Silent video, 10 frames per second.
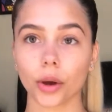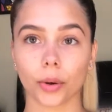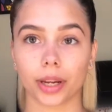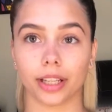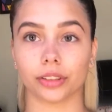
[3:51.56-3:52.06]

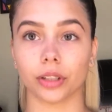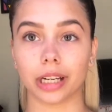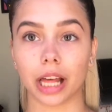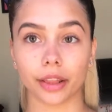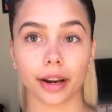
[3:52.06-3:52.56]
Okay, so
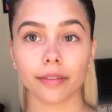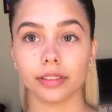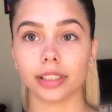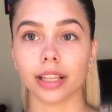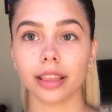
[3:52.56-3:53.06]
now that
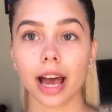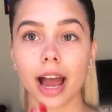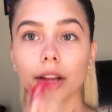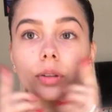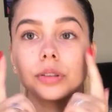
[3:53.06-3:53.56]
I've done
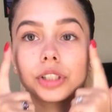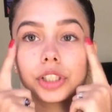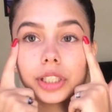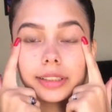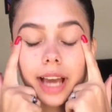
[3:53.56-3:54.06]
that, I go
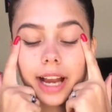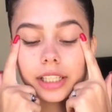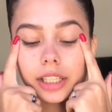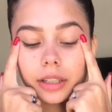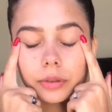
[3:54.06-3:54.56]
straight to
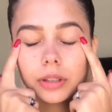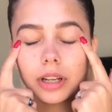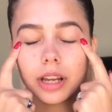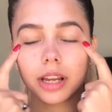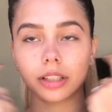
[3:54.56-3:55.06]
eyeshadow.
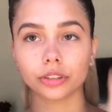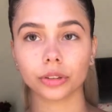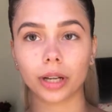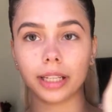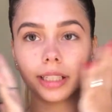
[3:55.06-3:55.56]

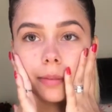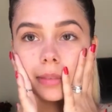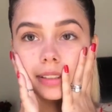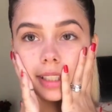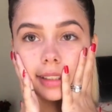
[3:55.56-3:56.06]
So any
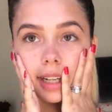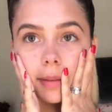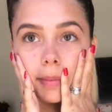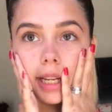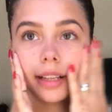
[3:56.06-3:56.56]
mistake that
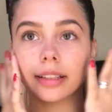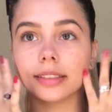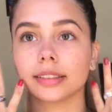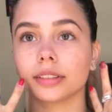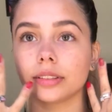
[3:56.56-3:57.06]
I make,
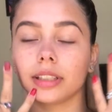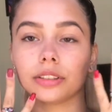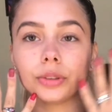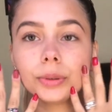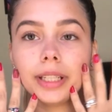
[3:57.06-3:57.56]
it's still
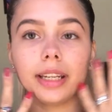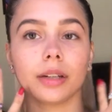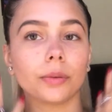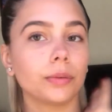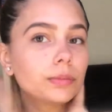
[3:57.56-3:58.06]
not too late,
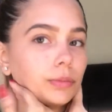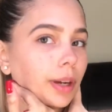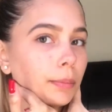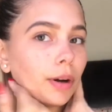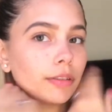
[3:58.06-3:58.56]
and it won't
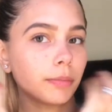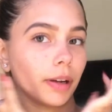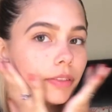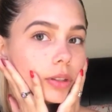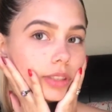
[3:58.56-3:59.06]
wipe off
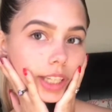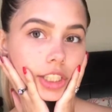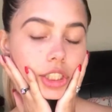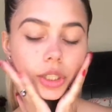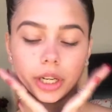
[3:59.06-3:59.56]
my
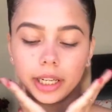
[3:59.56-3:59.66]
foundation or